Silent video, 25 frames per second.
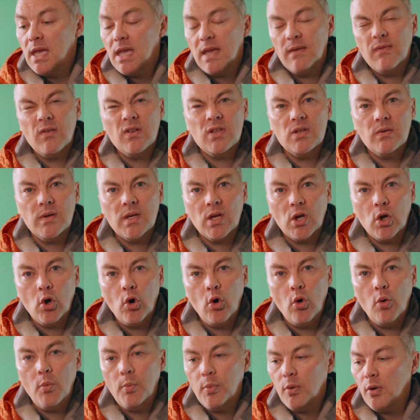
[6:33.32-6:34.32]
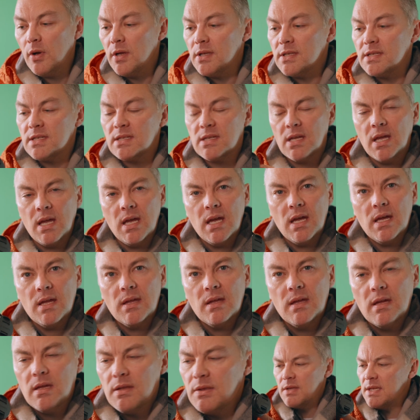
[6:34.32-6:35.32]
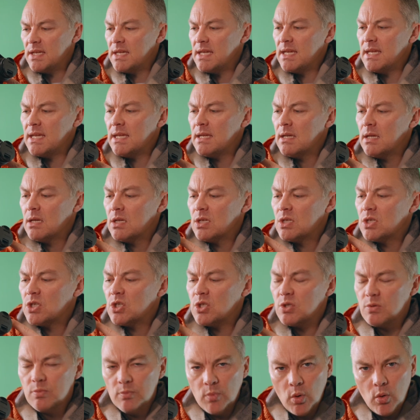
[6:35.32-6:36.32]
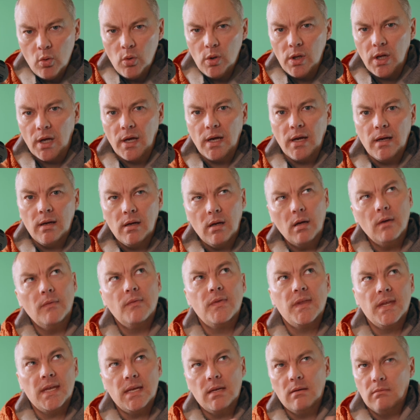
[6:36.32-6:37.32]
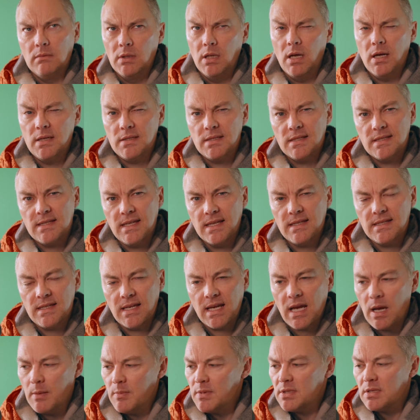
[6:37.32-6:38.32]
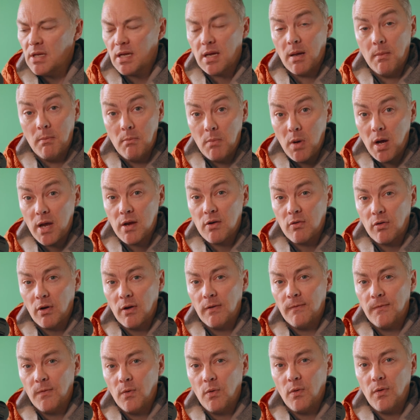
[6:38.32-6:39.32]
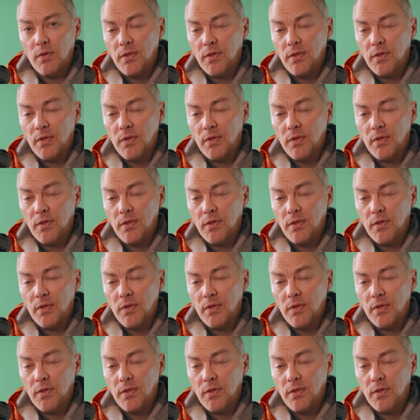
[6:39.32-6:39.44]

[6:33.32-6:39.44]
If you're doing corporates, the smaller of the larger sensor cameras, like a Micro Four